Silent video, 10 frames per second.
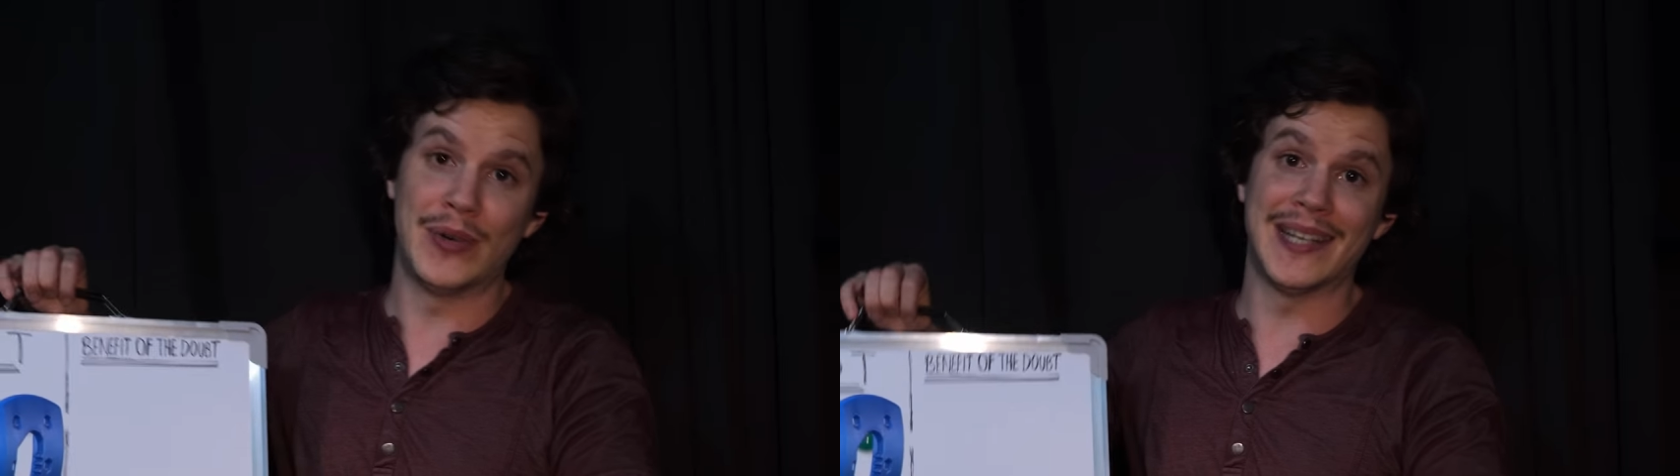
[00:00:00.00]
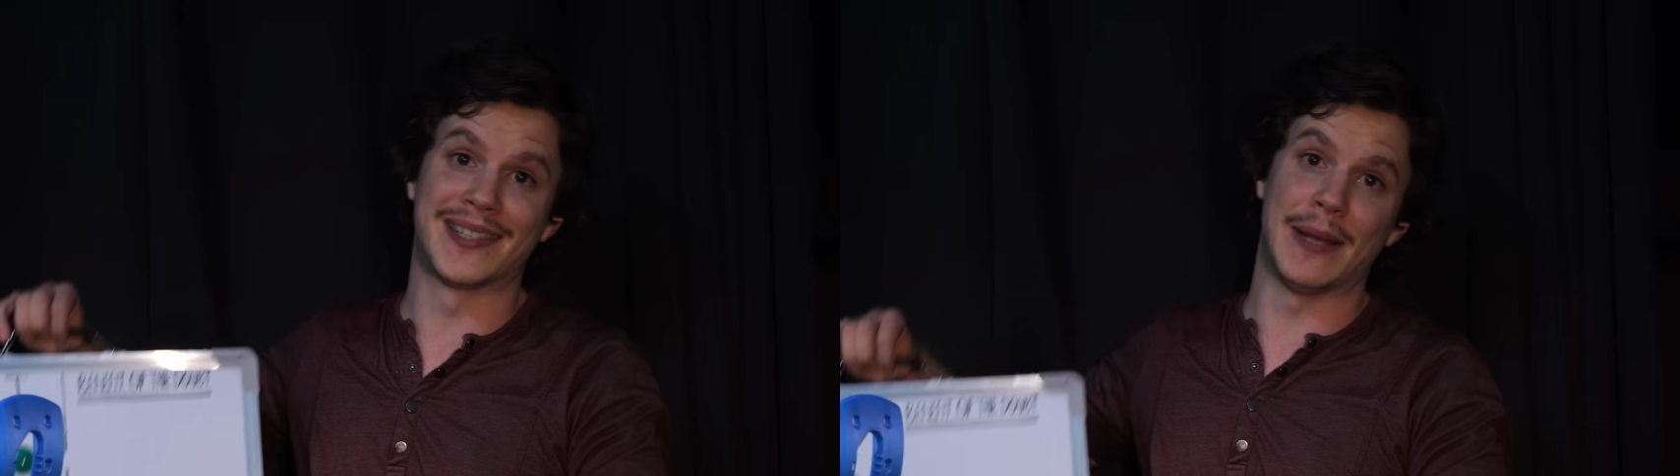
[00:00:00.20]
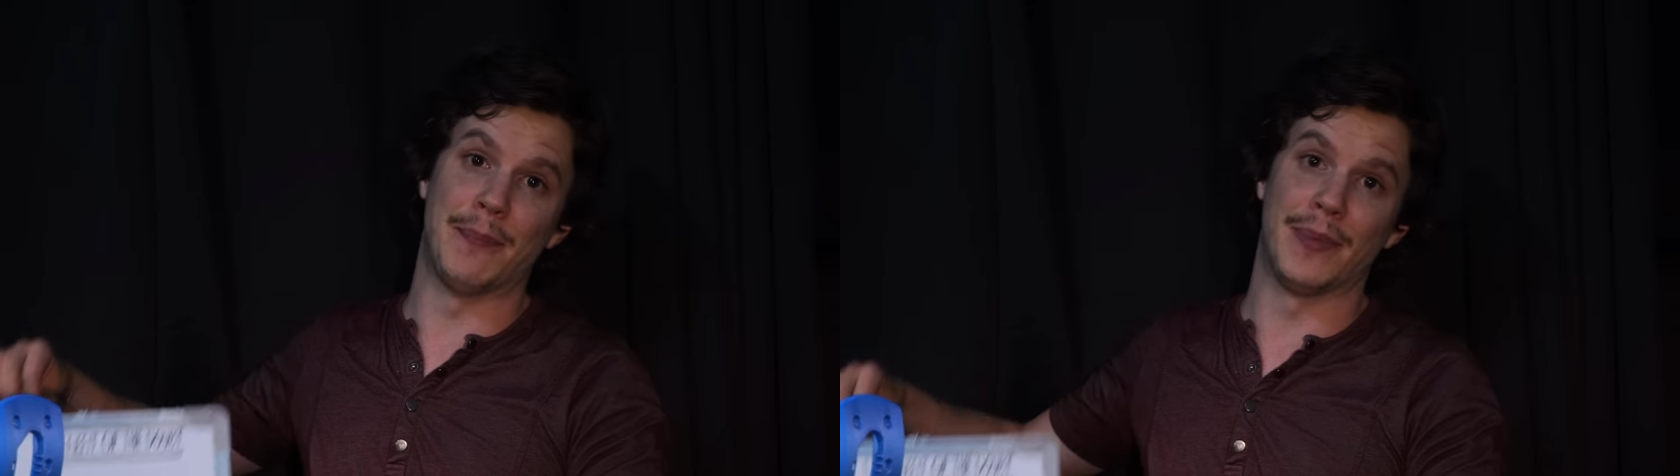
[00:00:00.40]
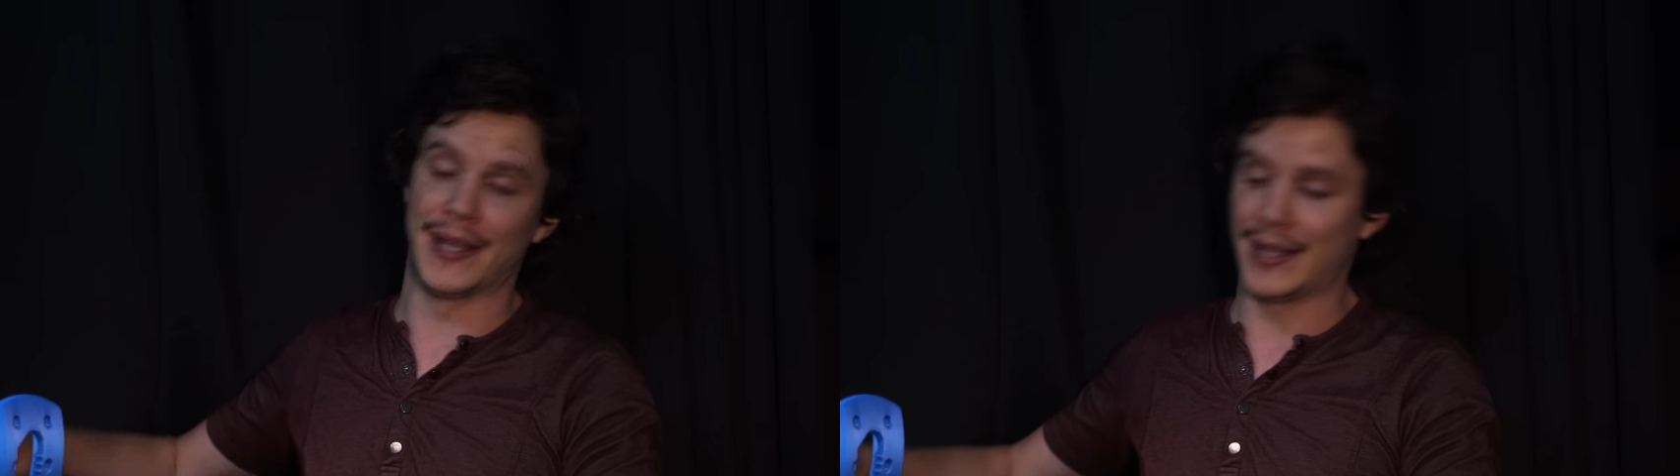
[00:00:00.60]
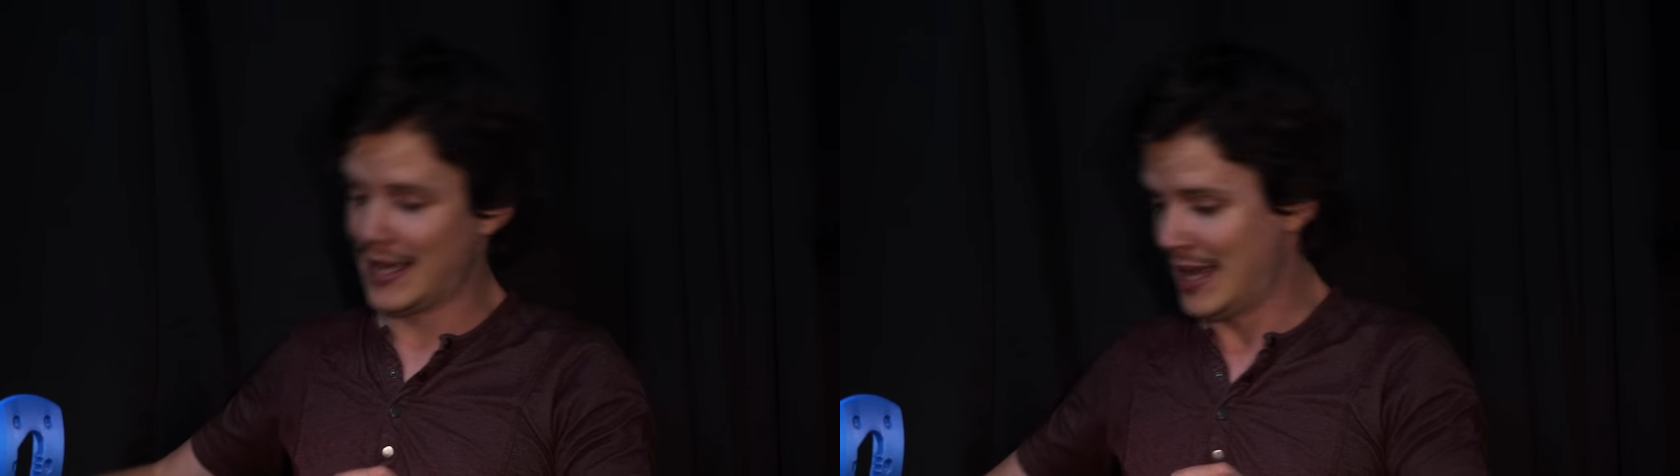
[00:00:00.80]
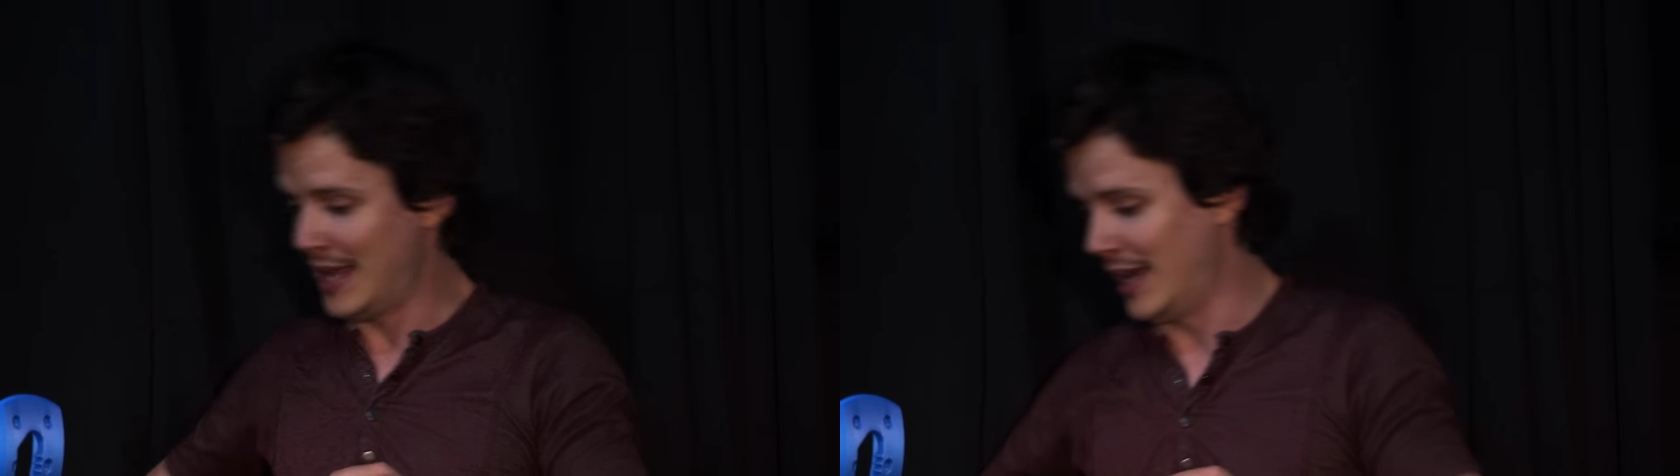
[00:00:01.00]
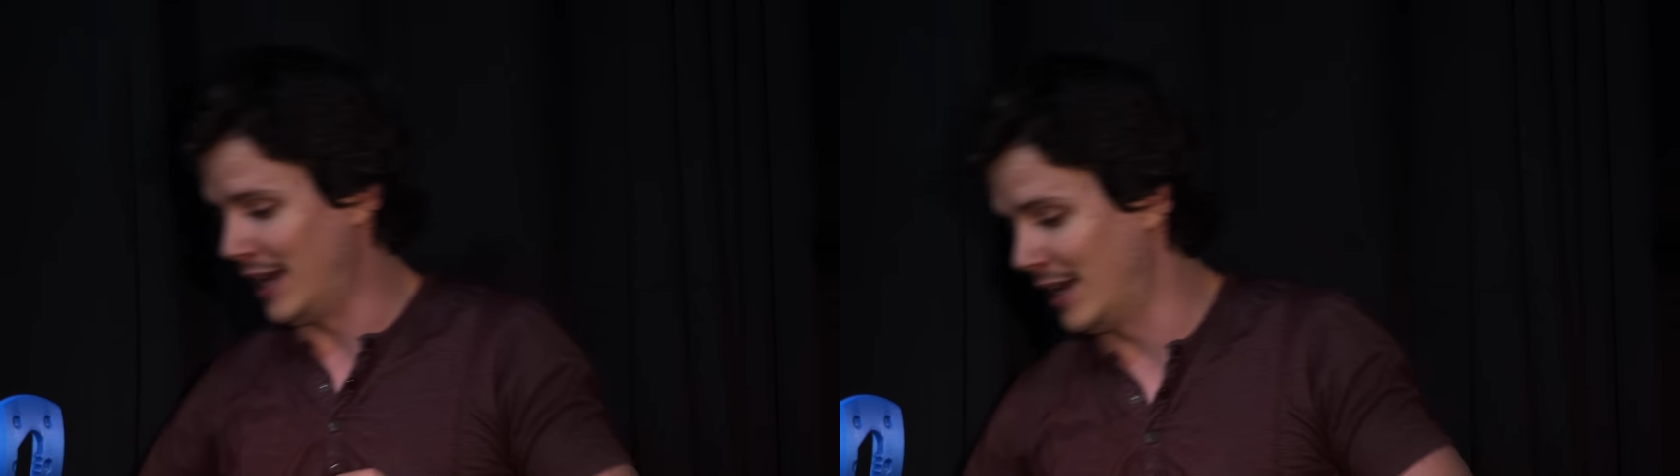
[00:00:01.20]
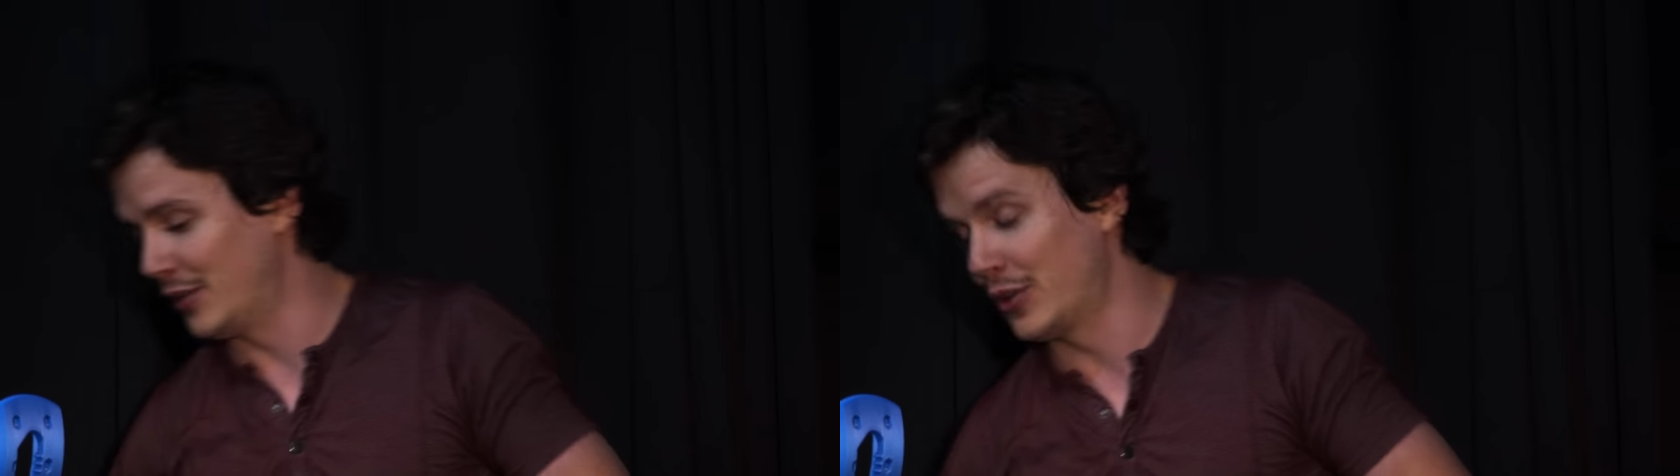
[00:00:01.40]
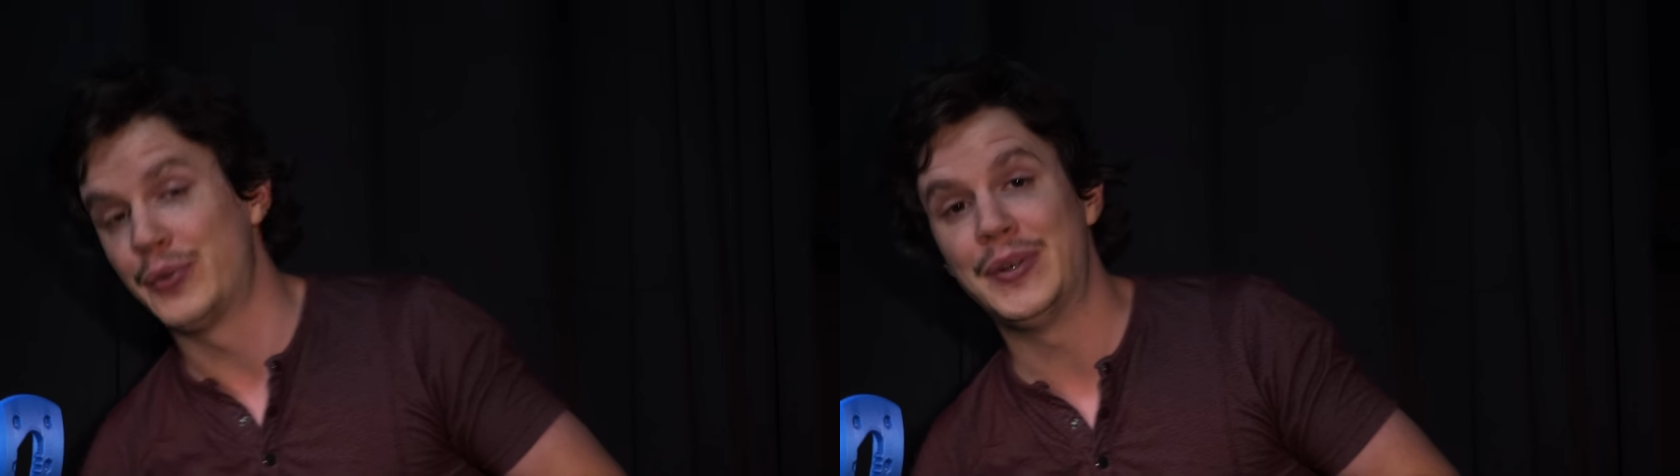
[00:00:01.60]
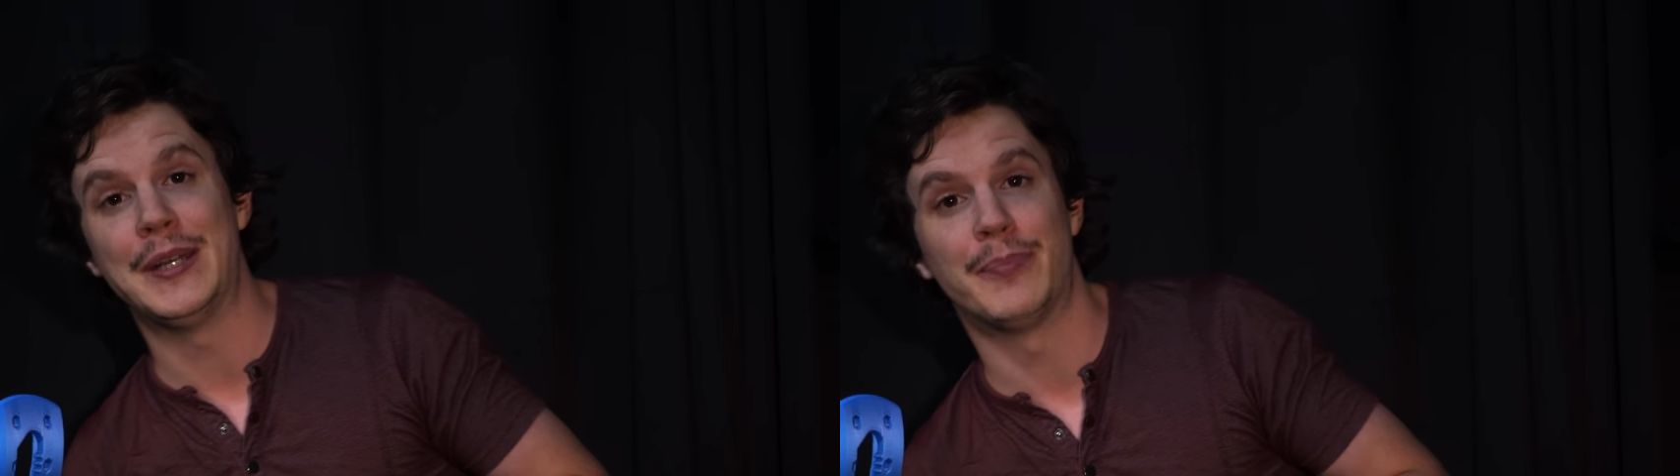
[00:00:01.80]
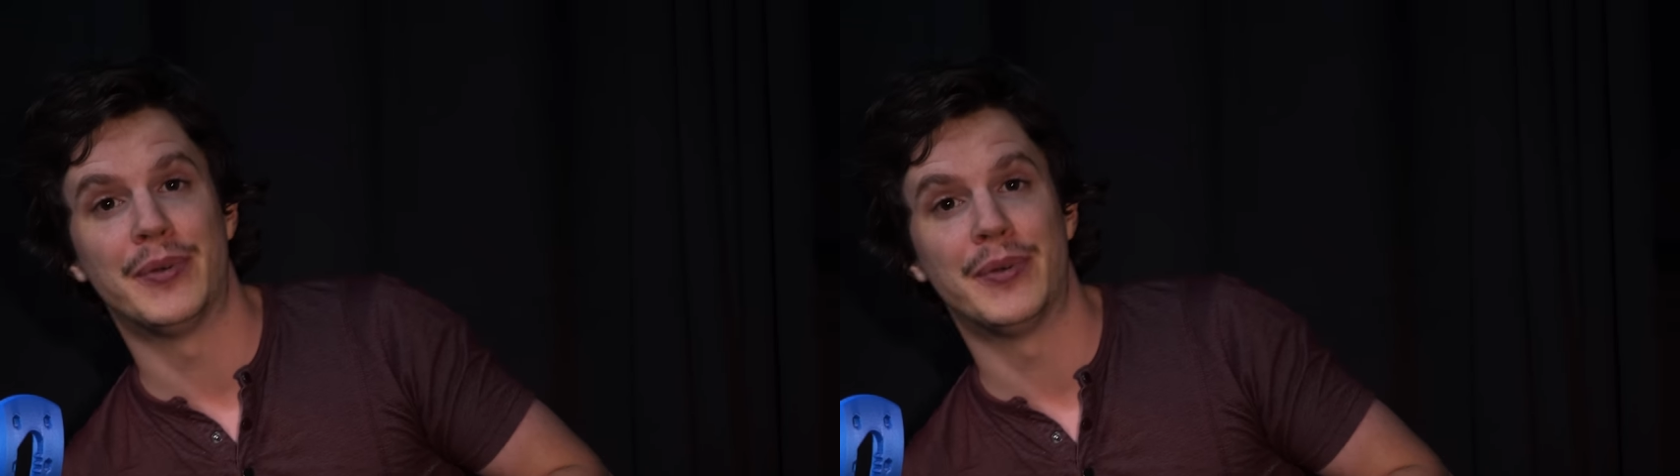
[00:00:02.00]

reassembling, the 3D